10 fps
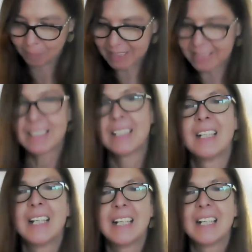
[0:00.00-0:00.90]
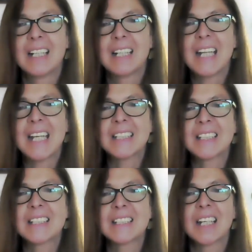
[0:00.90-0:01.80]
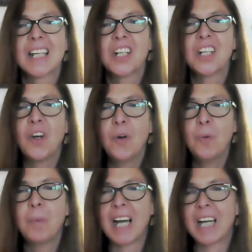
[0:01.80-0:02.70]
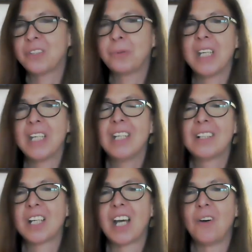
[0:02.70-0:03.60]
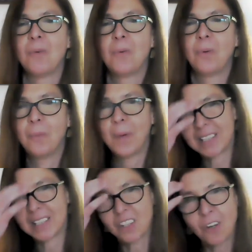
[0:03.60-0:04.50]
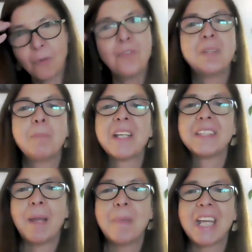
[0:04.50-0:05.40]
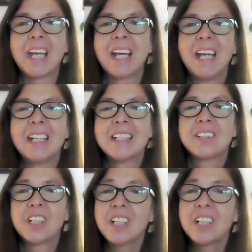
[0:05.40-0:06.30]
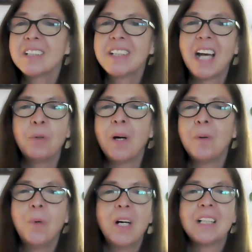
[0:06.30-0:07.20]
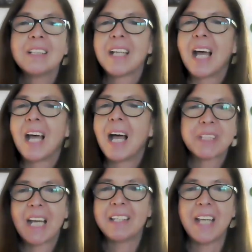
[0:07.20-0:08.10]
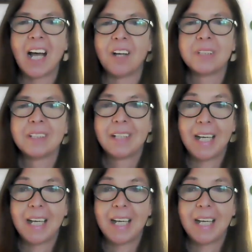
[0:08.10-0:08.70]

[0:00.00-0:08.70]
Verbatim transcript: But let's go back to a year ago when the COVID pandemic turned our world upside down.